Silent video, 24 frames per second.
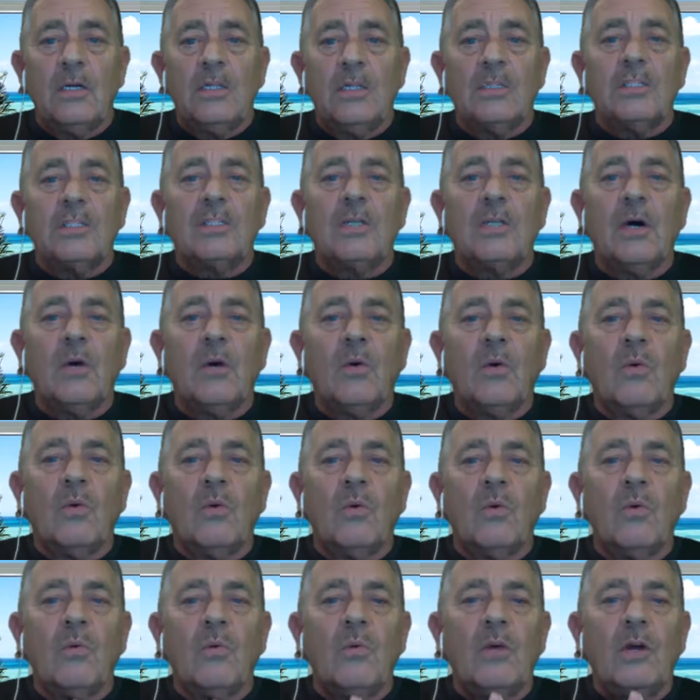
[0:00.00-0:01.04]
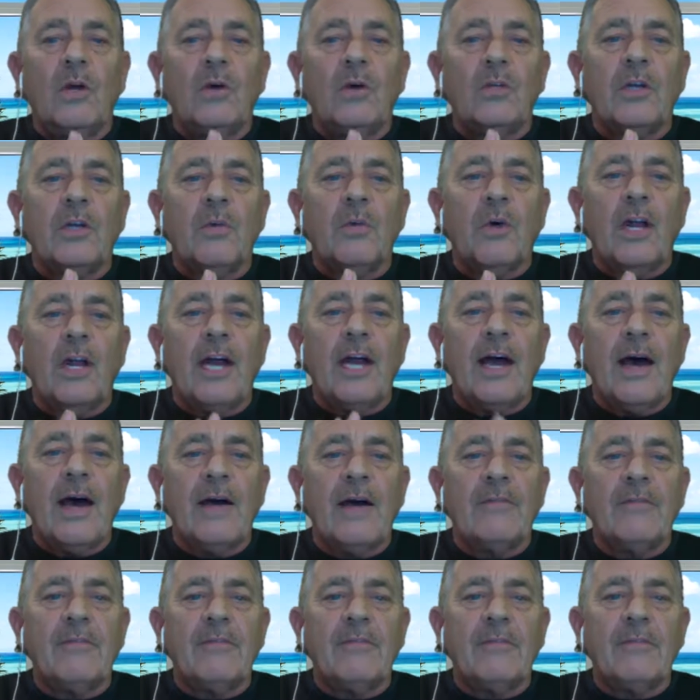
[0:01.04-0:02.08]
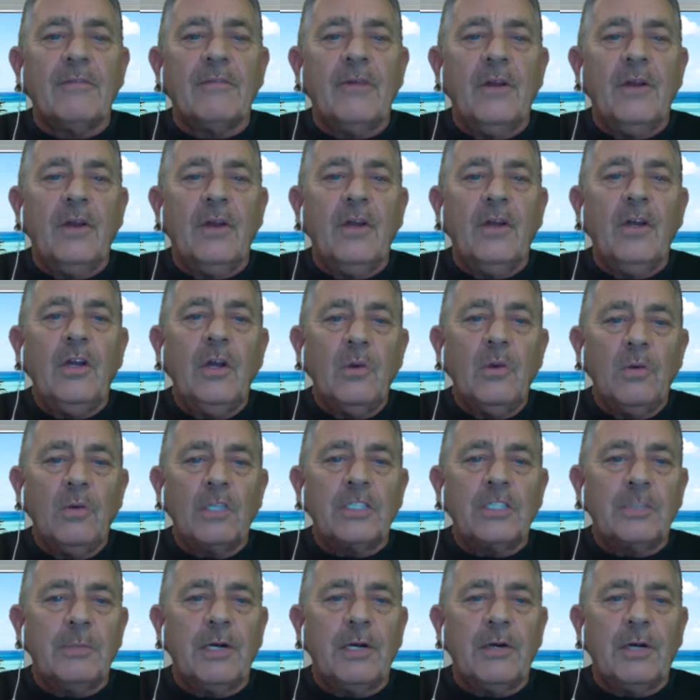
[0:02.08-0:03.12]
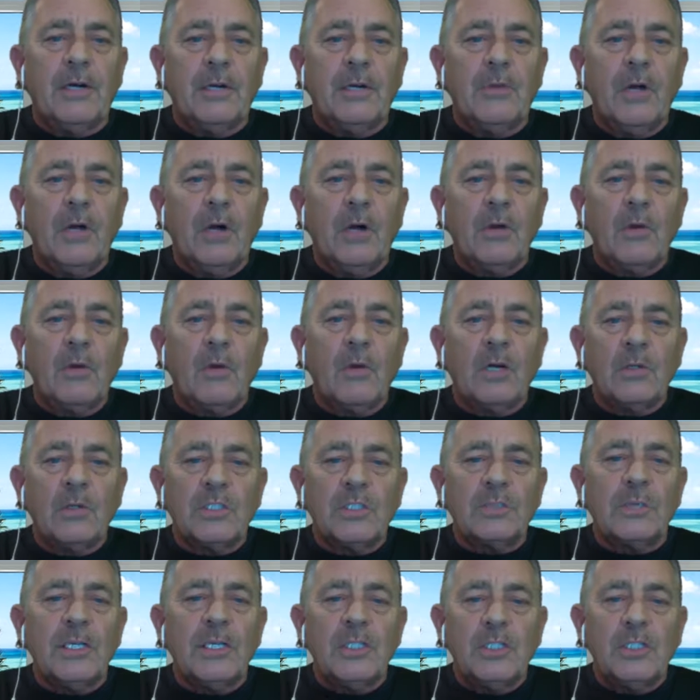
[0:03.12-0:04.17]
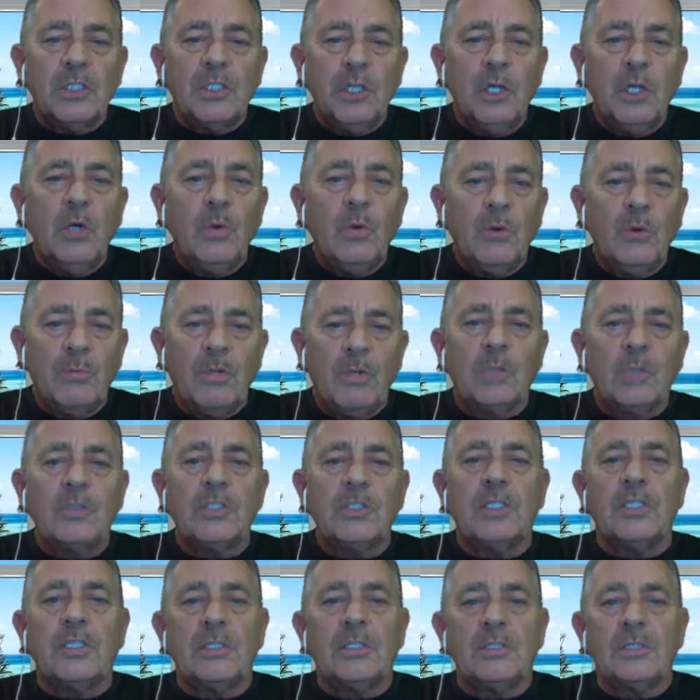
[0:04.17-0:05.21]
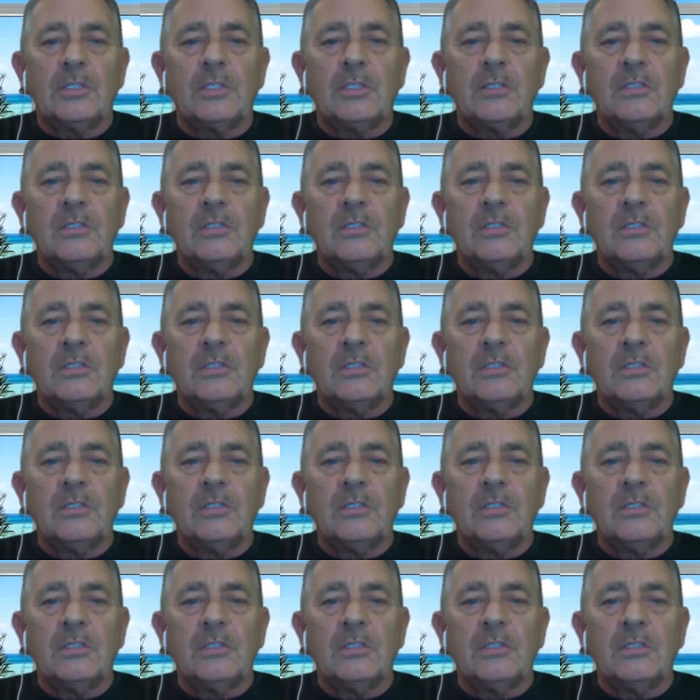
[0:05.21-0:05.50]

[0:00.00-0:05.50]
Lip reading: So we only want to have new experience. We only want to experience new emotions,